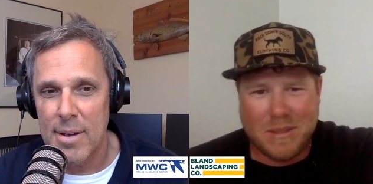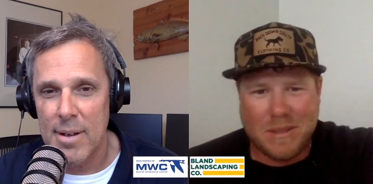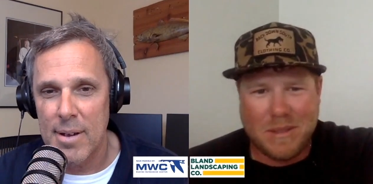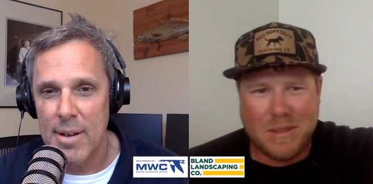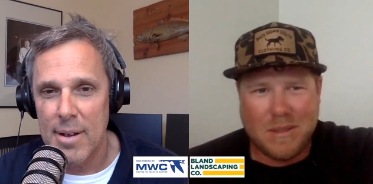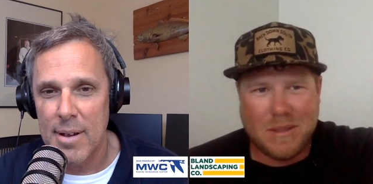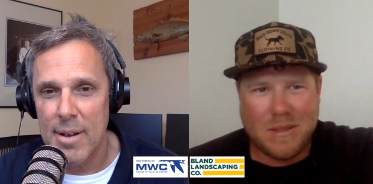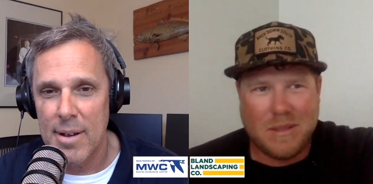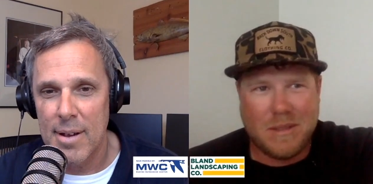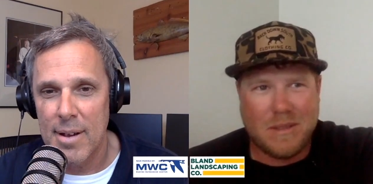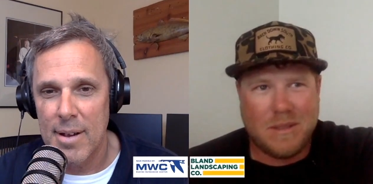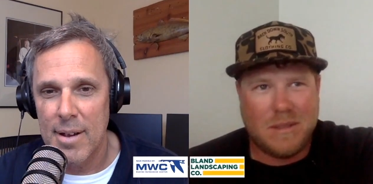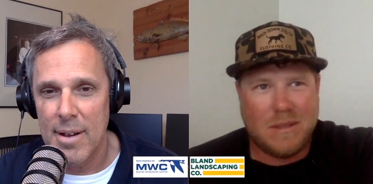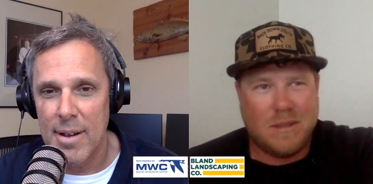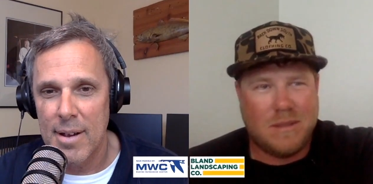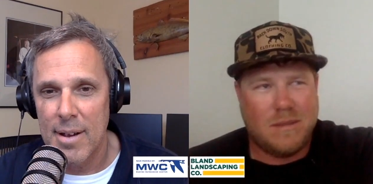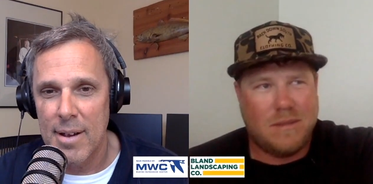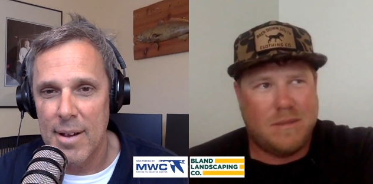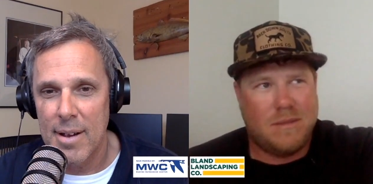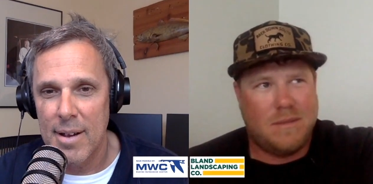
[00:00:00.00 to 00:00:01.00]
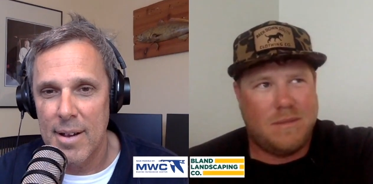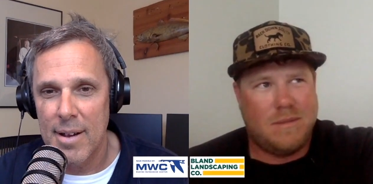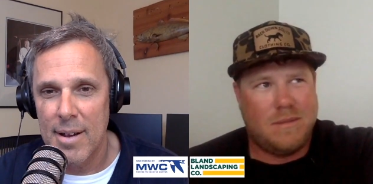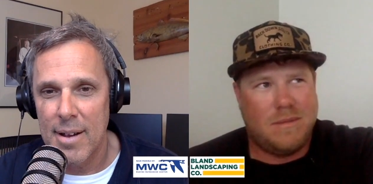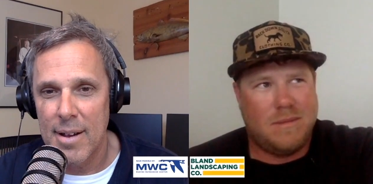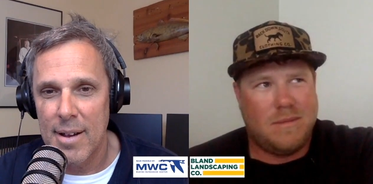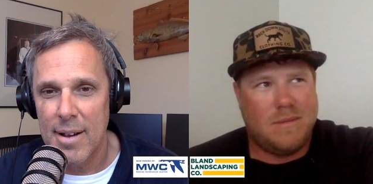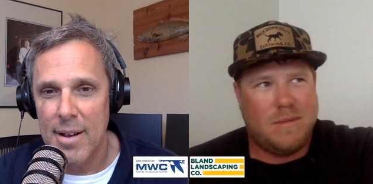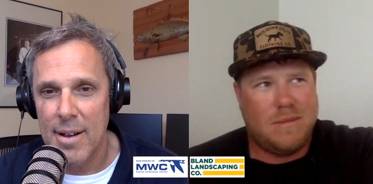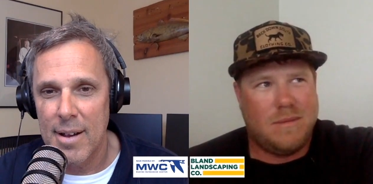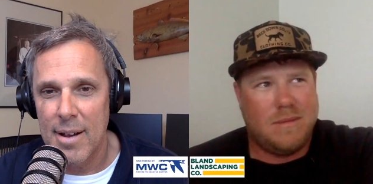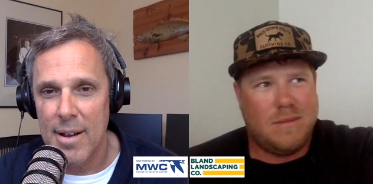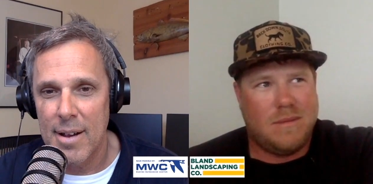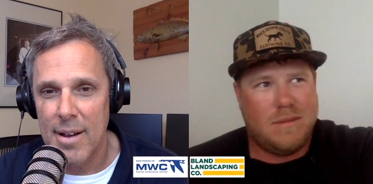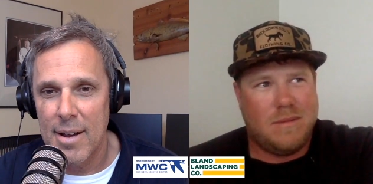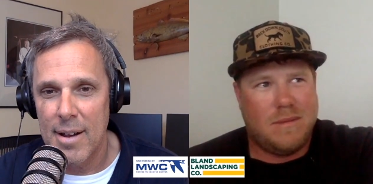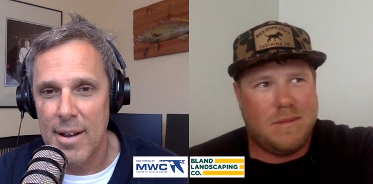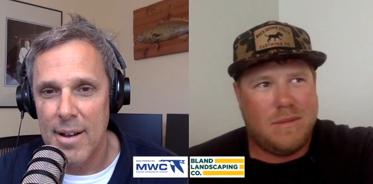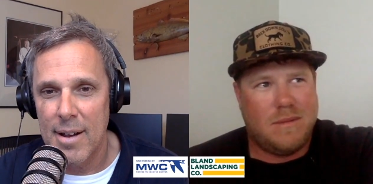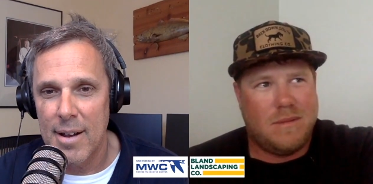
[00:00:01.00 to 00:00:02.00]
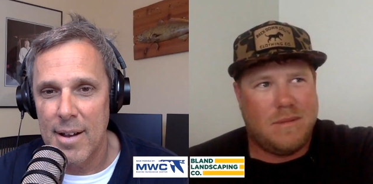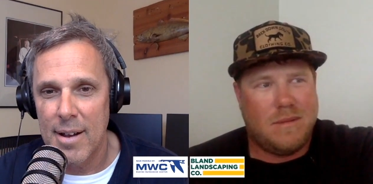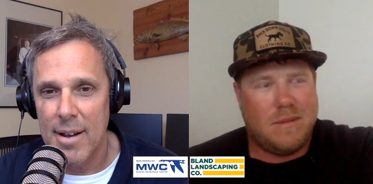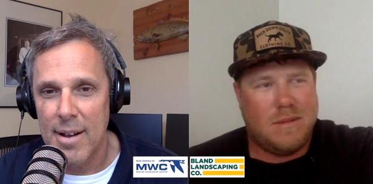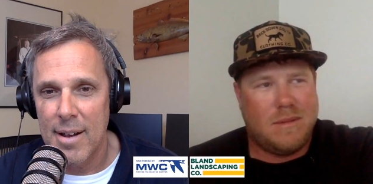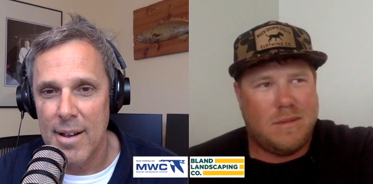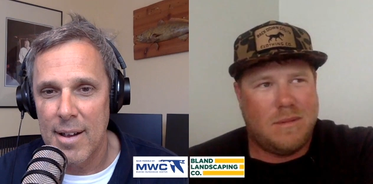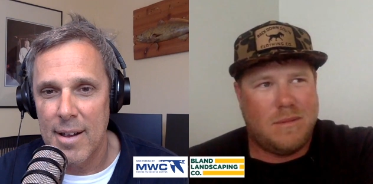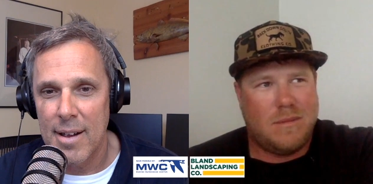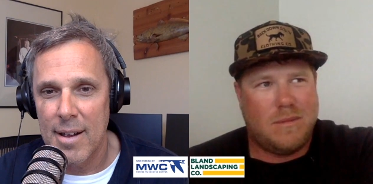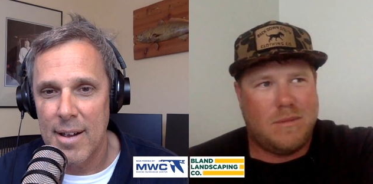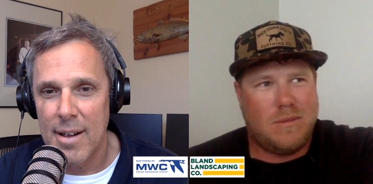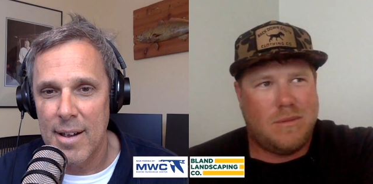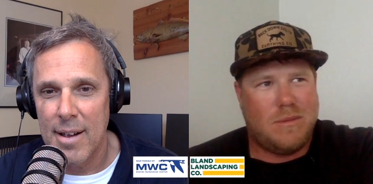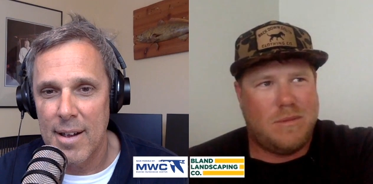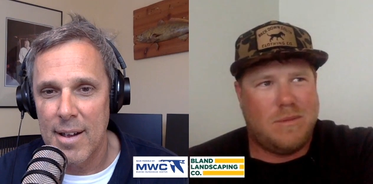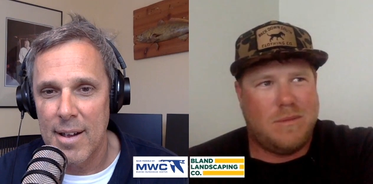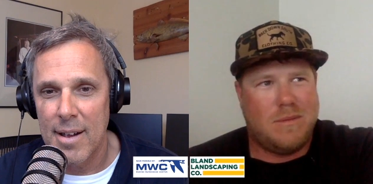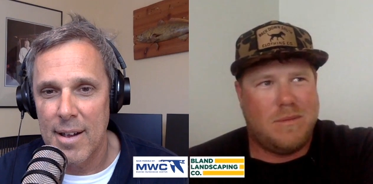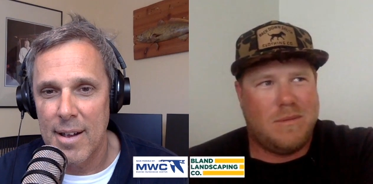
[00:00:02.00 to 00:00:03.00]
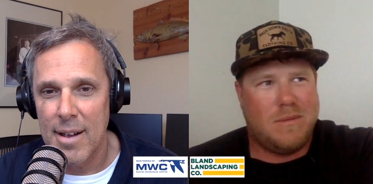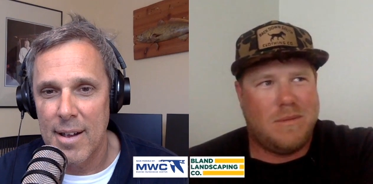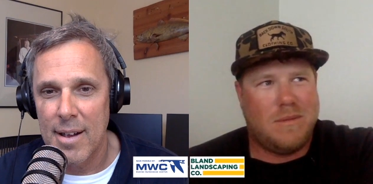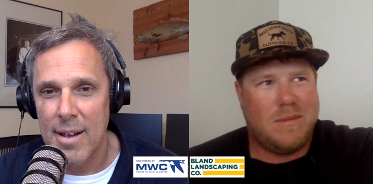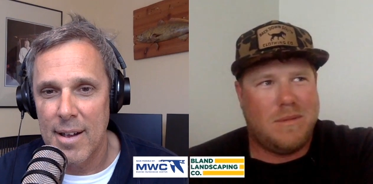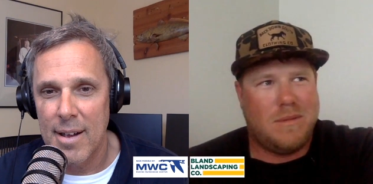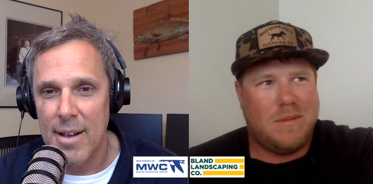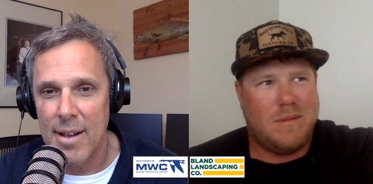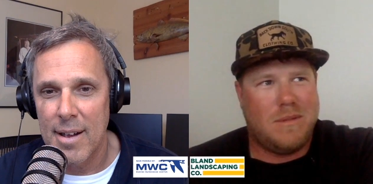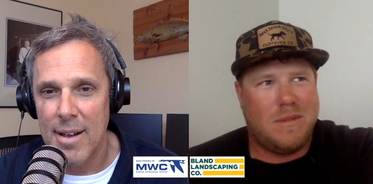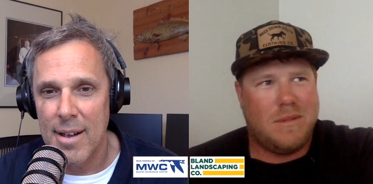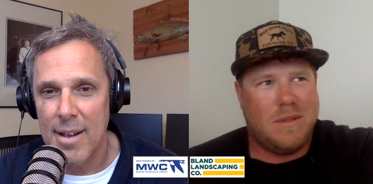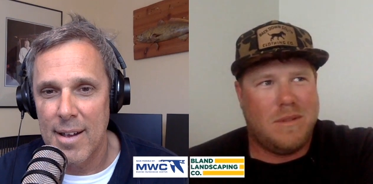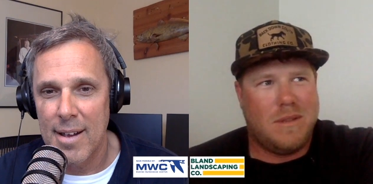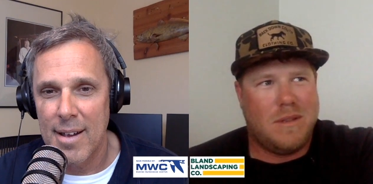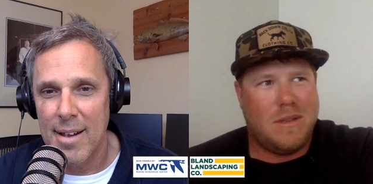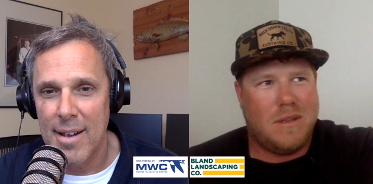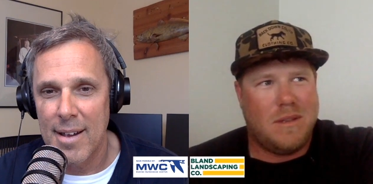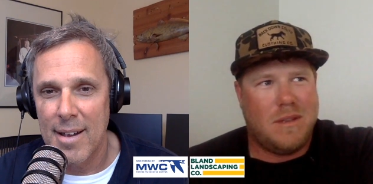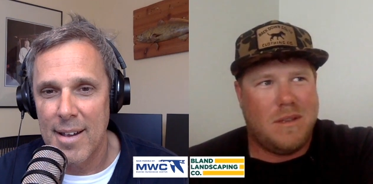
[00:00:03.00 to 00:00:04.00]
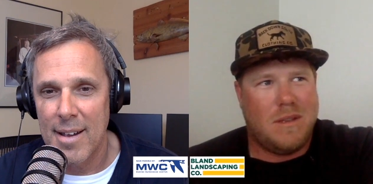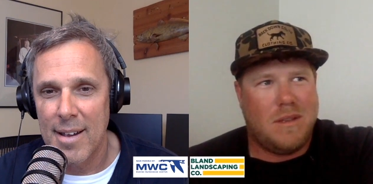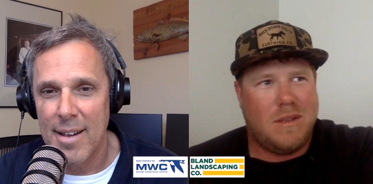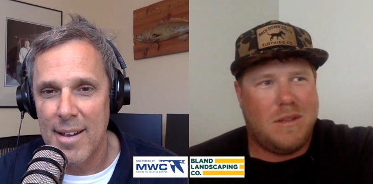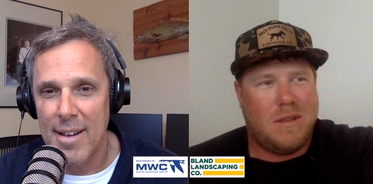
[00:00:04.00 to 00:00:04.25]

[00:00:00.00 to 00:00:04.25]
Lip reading: [no speech]